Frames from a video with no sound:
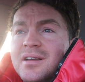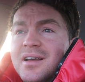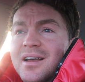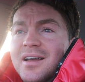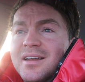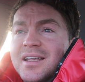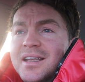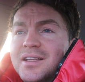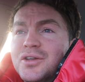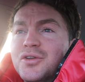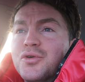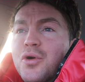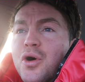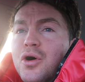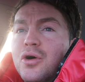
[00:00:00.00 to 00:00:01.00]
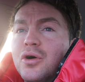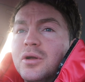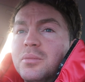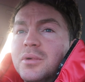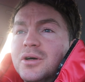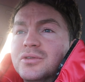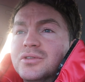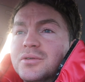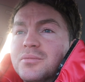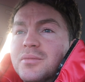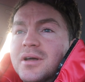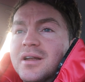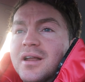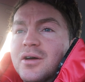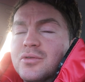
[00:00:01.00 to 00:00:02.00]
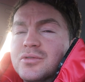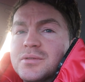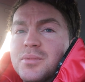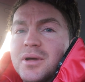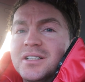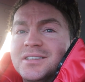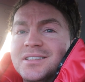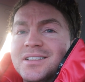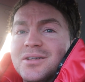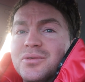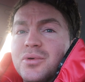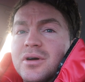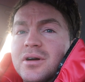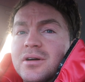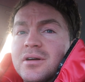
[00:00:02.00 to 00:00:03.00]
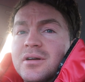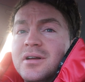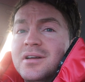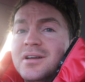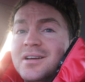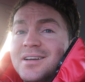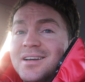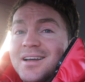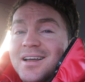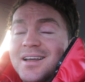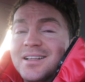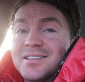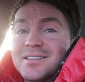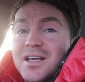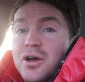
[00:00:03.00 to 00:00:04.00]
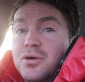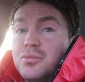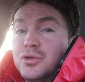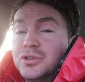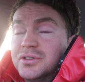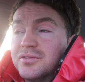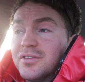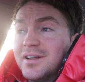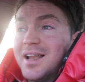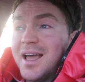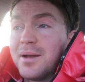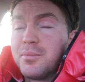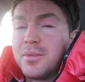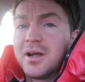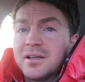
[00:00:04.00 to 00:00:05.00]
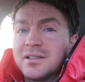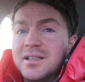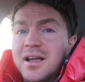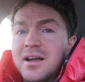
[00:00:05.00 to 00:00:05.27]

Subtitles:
and he knew all about them and how special they were and how much of a landmark they